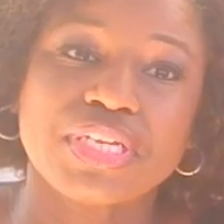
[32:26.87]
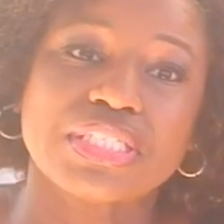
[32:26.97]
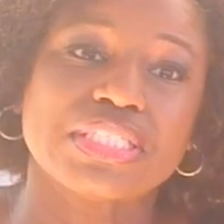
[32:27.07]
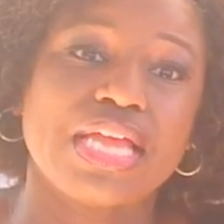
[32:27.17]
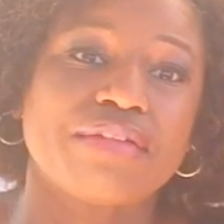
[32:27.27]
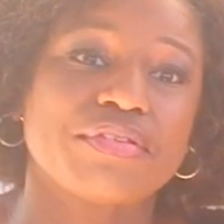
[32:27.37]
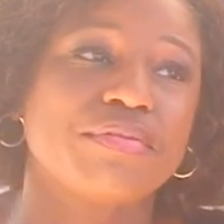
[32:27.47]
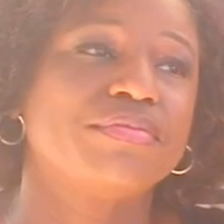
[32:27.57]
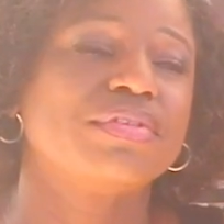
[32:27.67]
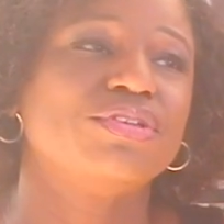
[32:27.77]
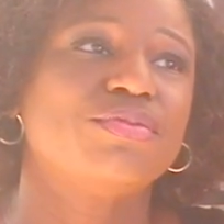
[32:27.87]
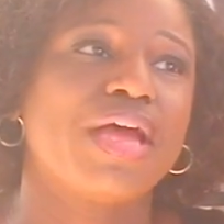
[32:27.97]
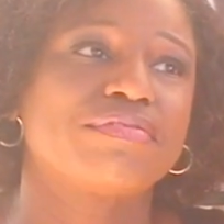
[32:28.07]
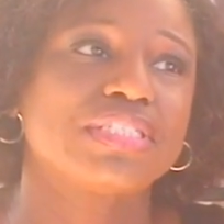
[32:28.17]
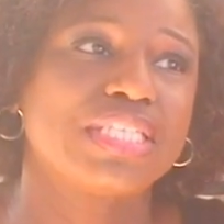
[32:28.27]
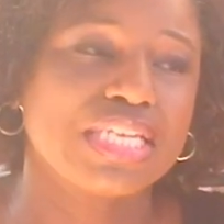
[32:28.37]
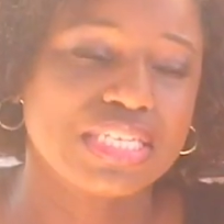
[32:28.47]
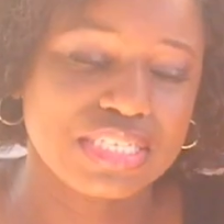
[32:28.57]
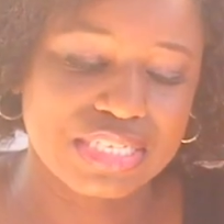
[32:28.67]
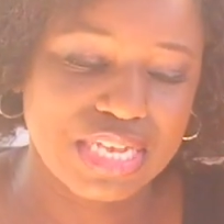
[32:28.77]
feelings you have to
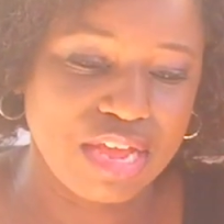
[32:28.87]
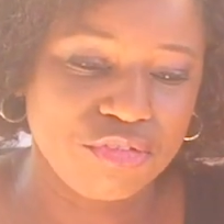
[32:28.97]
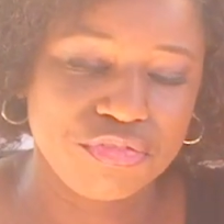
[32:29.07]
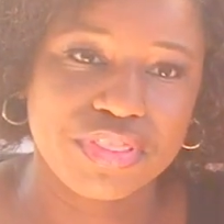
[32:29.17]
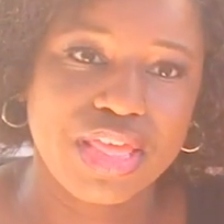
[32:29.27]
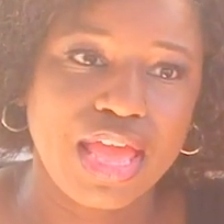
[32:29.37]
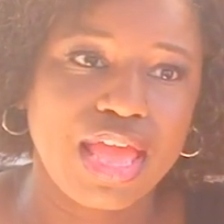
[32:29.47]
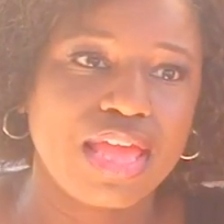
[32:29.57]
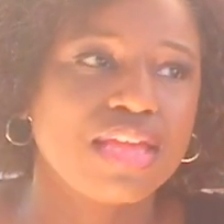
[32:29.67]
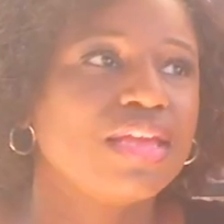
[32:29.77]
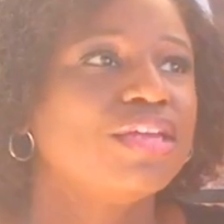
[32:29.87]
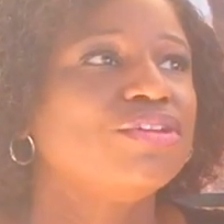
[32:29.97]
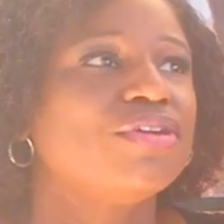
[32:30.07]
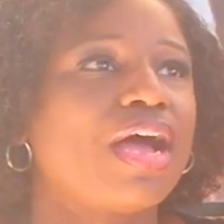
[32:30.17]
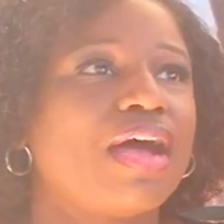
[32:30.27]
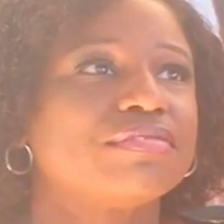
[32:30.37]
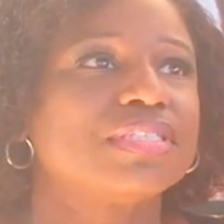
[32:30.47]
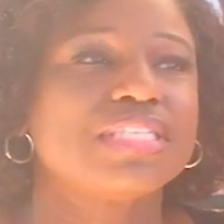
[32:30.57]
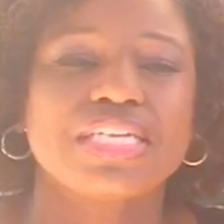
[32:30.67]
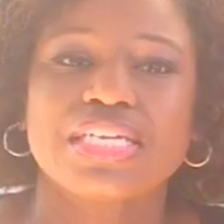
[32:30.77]
take into account for that. You have
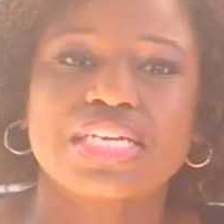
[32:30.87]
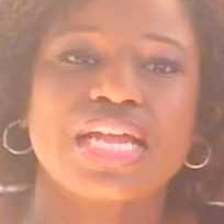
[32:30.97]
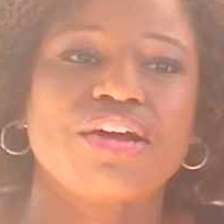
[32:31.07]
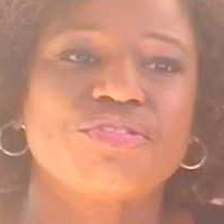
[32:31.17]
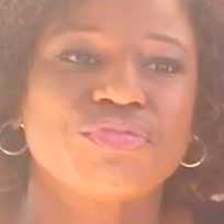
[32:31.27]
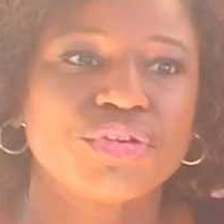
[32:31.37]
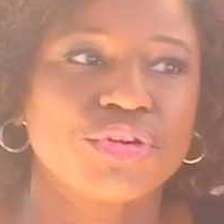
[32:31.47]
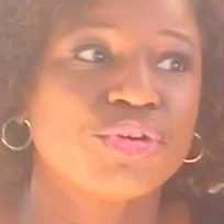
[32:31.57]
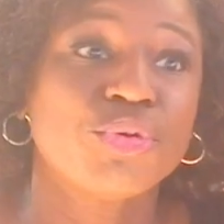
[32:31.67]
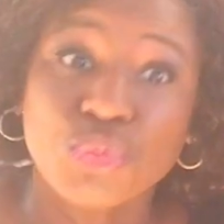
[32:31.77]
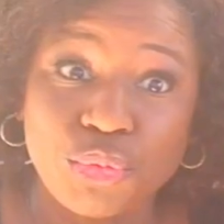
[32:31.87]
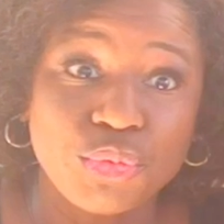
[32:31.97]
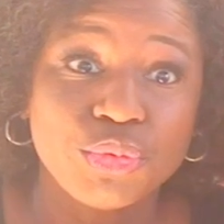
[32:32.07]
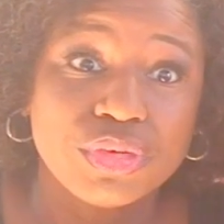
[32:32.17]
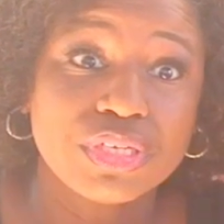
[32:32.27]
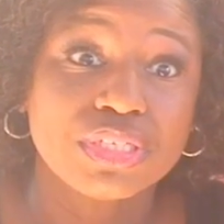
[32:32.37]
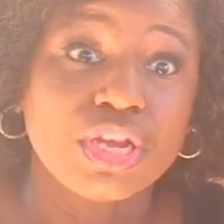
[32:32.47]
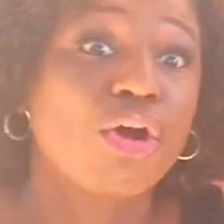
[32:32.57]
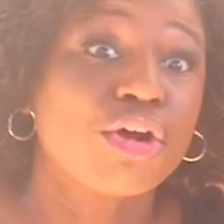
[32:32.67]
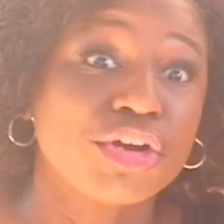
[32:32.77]
to take into account for who
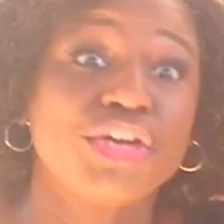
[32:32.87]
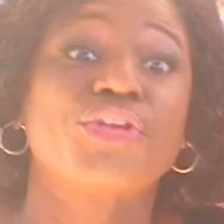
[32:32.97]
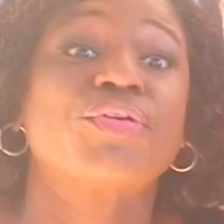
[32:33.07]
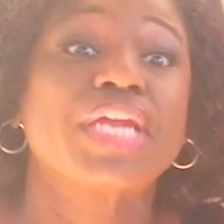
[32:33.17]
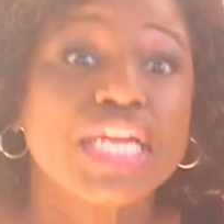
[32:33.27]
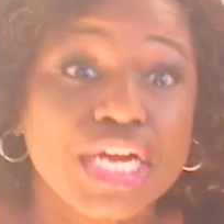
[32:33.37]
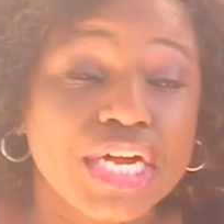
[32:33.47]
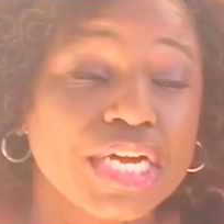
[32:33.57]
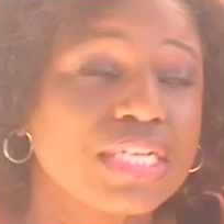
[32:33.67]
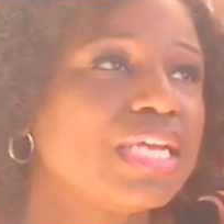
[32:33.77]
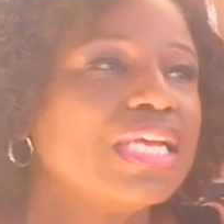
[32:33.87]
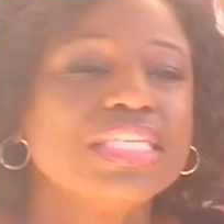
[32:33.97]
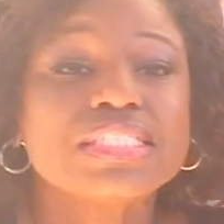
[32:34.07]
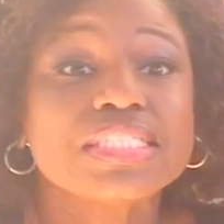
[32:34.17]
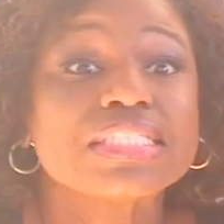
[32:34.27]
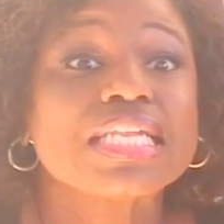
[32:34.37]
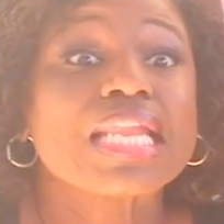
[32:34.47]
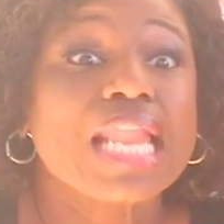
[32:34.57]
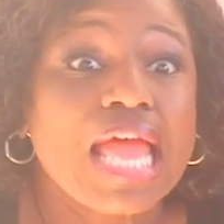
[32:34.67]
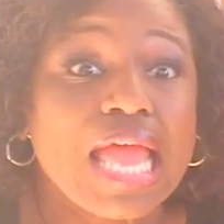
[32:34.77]
y'all gonna agree on. It's just a
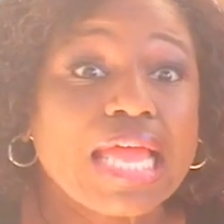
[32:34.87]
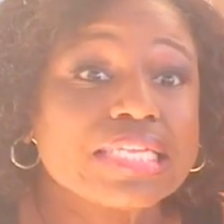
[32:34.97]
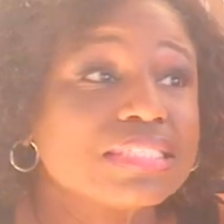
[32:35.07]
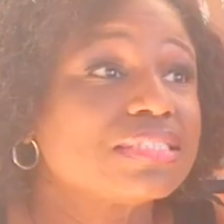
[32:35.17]
lot.